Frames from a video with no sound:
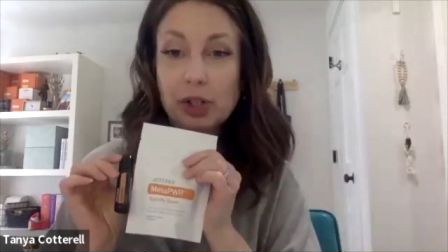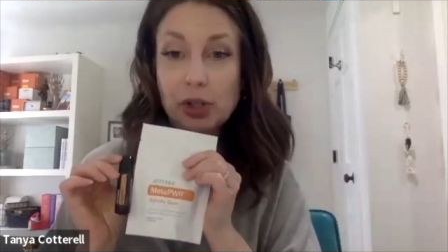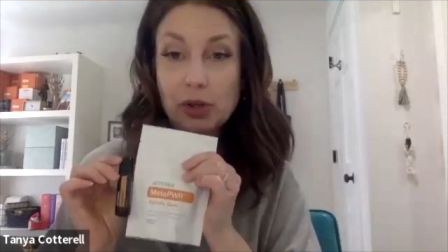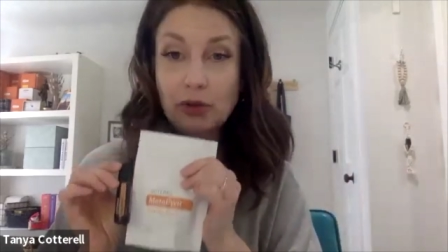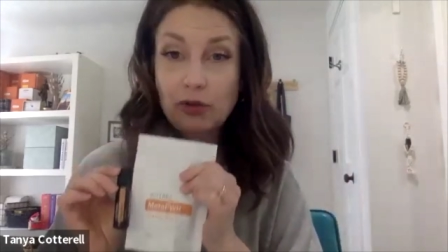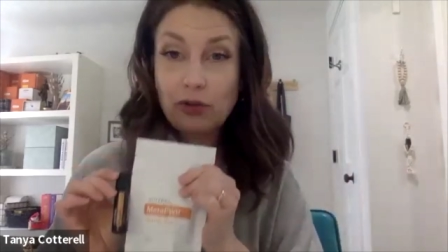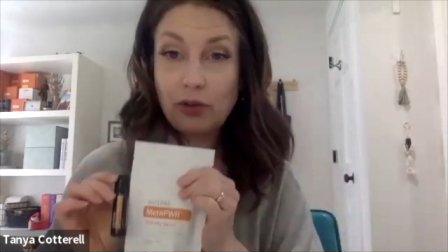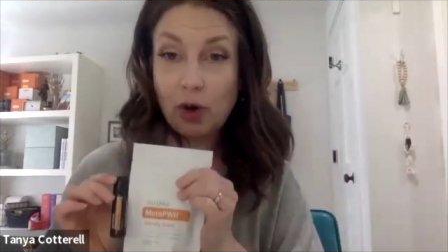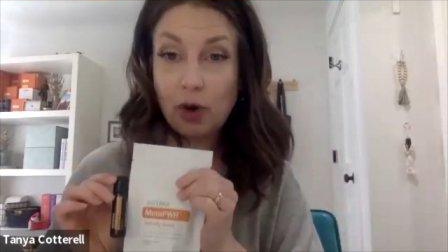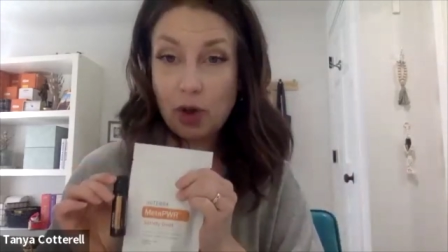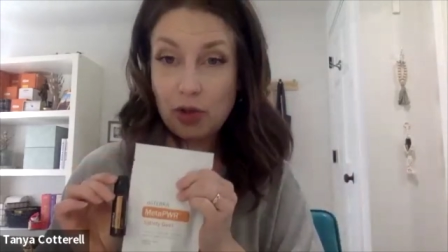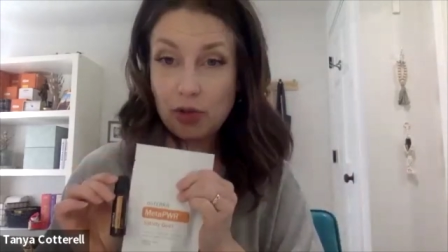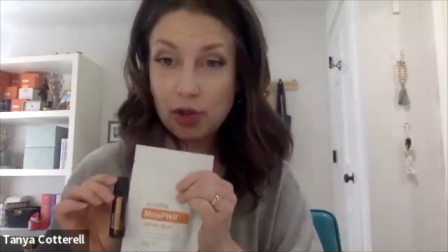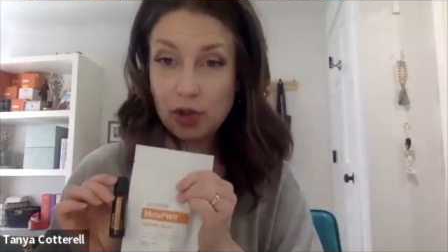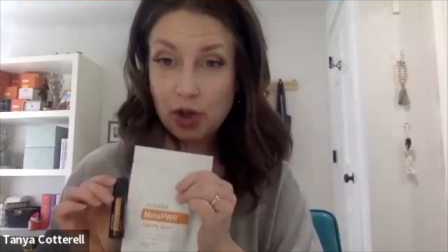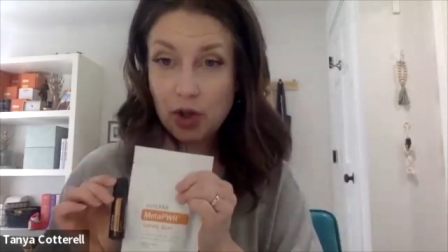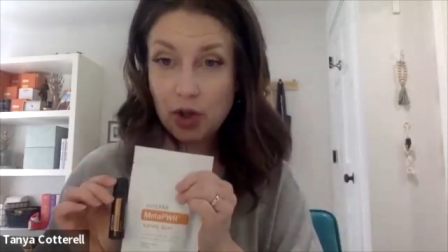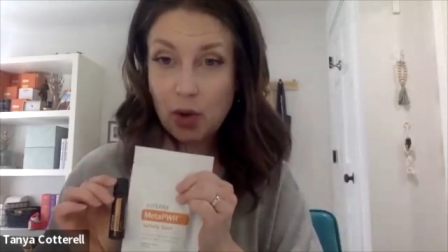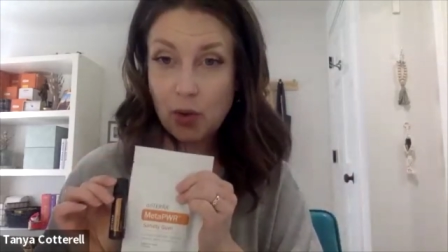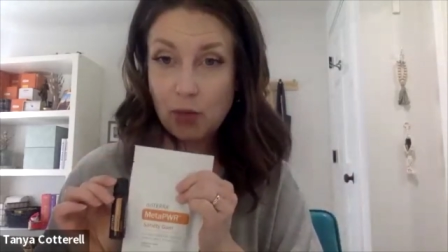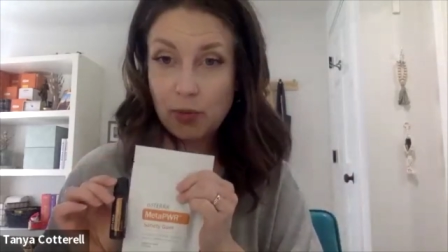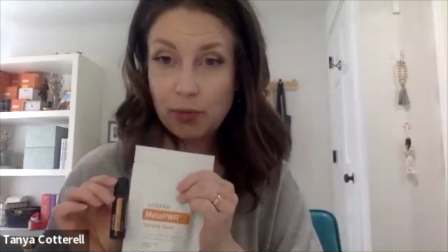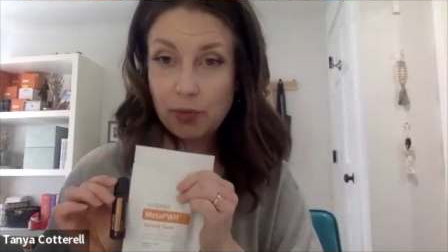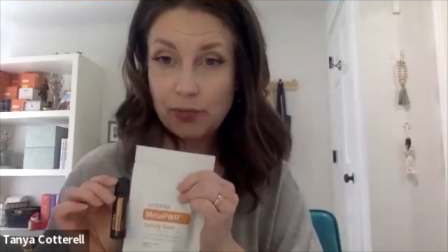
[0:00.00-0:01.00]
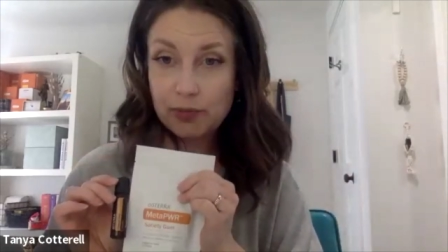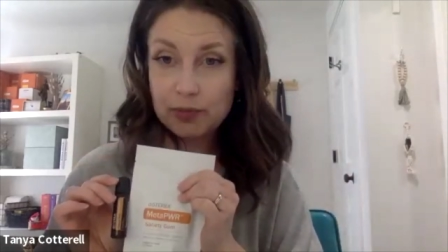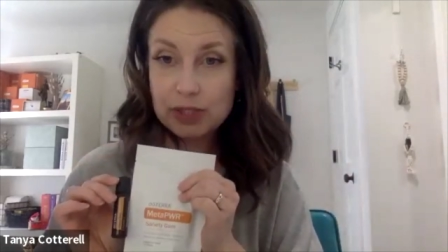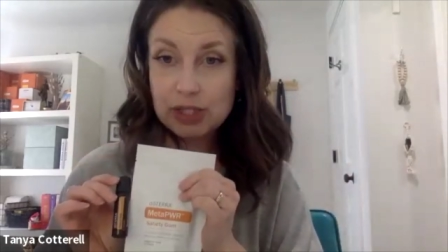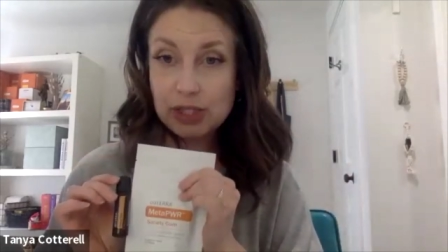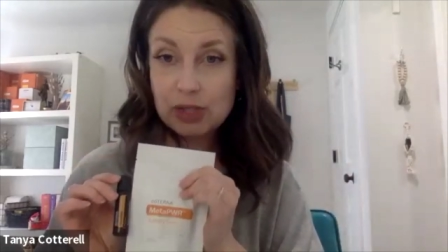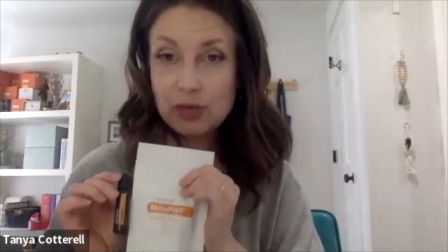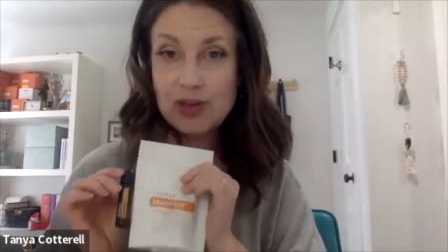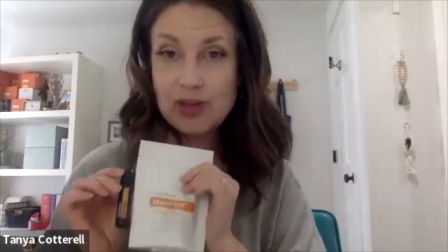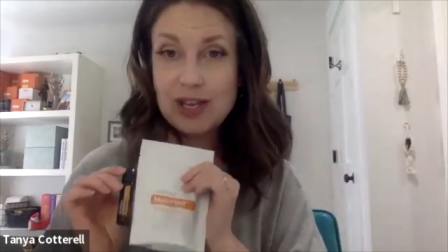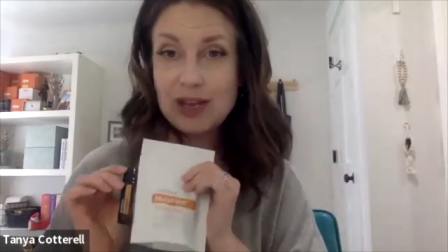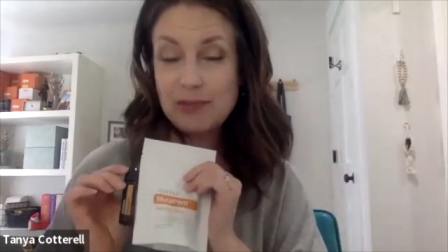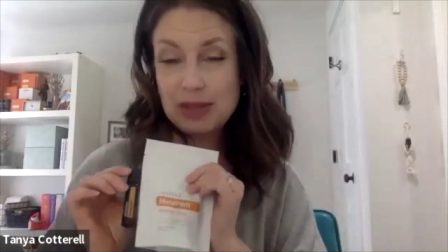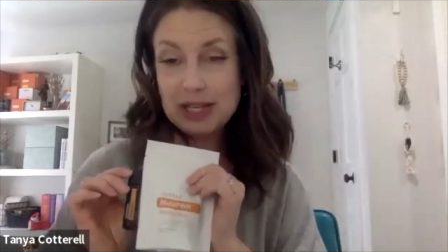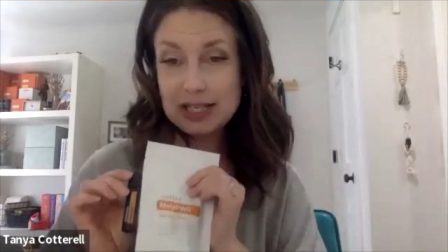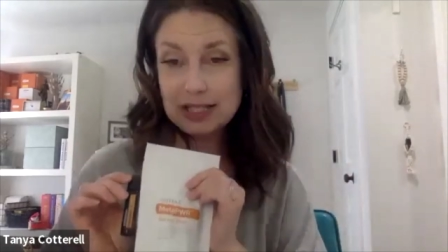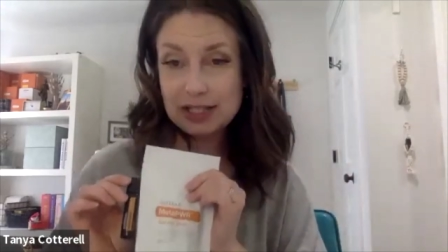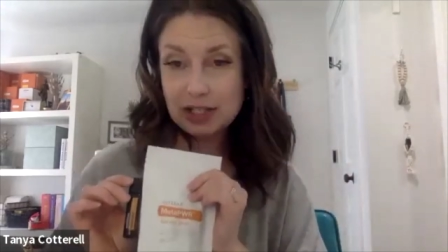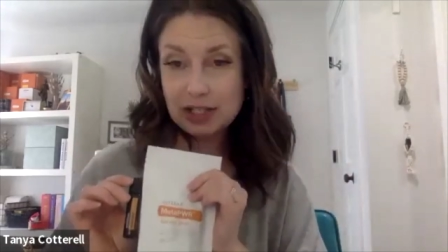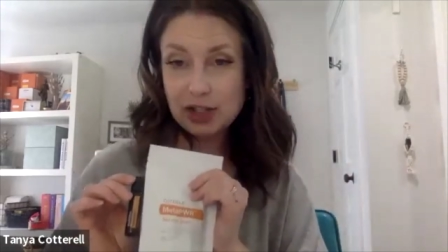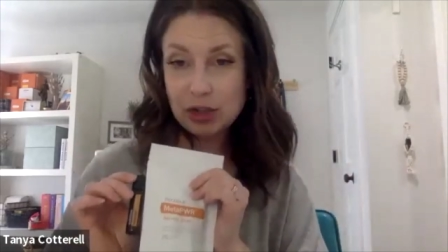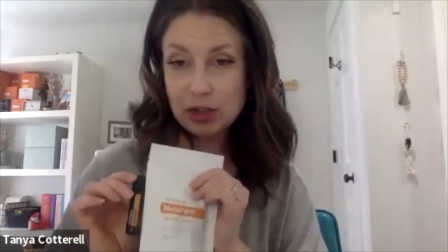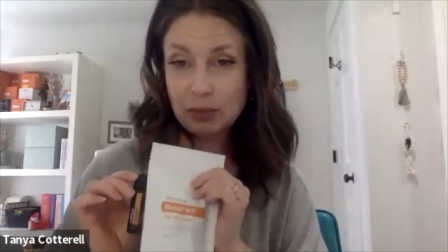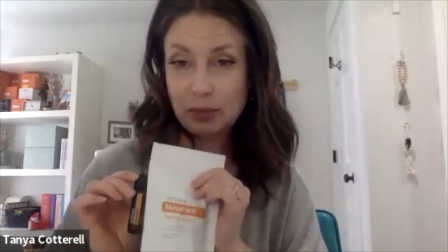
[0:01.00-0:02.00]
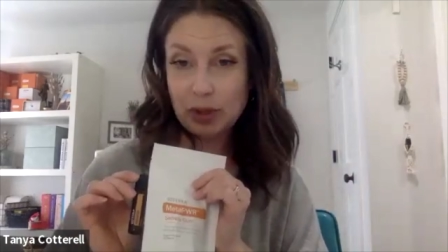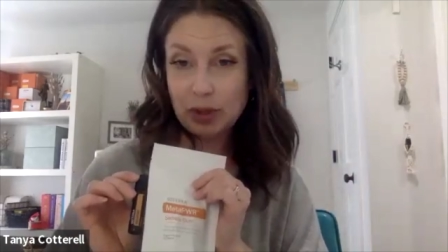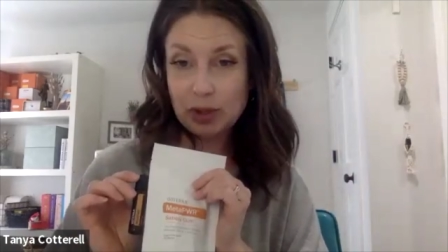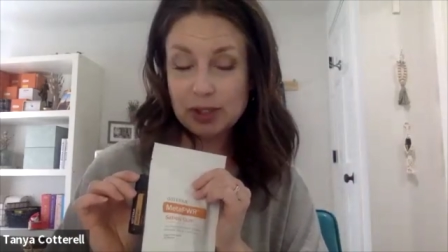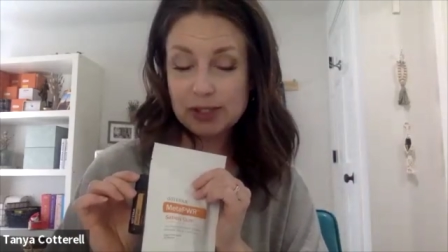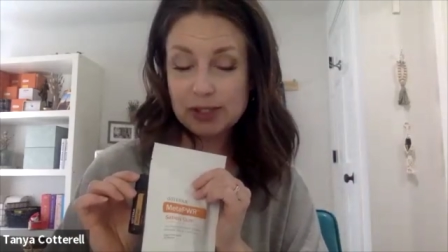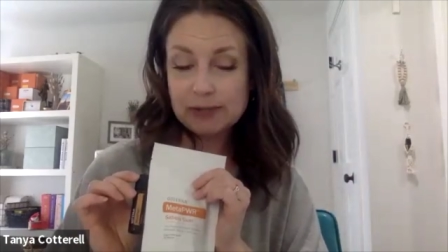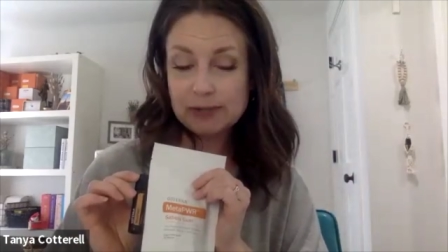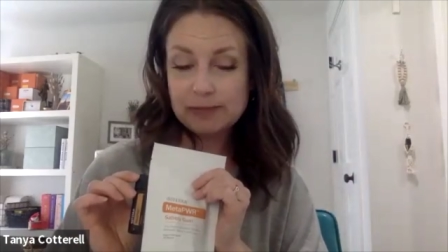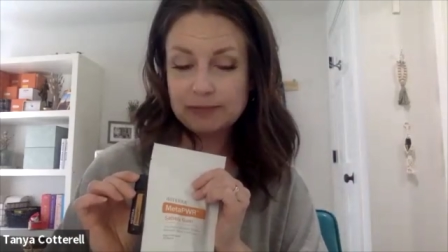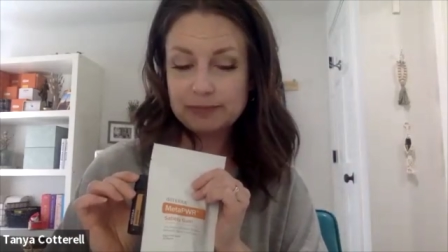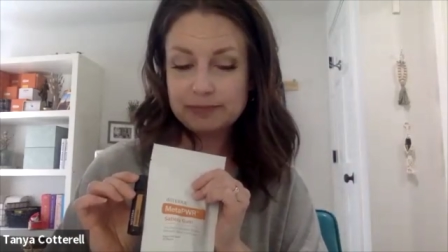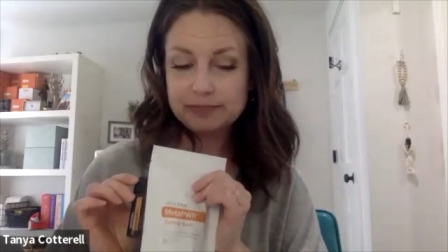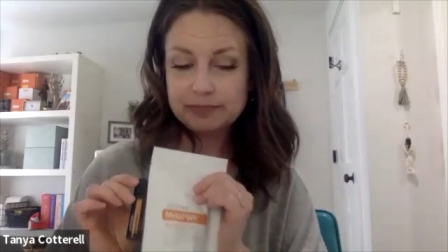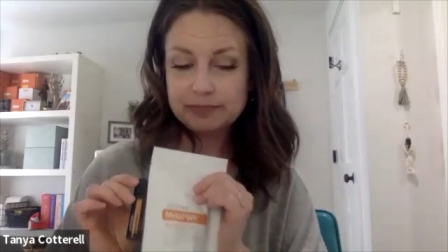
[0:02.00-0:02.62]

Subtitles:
good for on the go. So keep these in your purse.